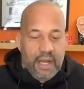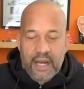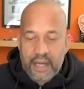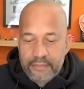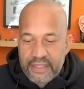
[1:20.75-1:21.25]

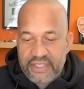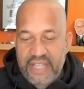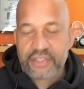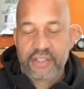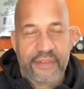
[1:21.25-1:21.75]

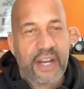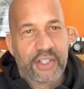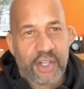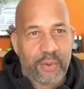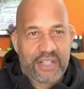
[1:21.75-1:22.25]
That's a very
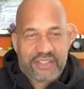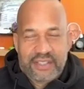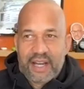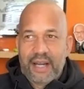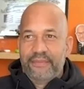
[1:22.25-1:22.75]
good question,
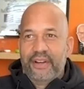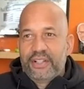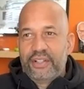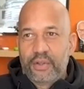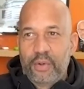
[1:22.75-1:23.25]
Dom, very
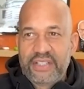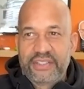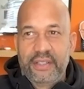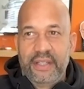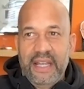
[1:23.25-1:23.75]
good
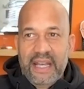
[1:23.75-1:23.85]
question.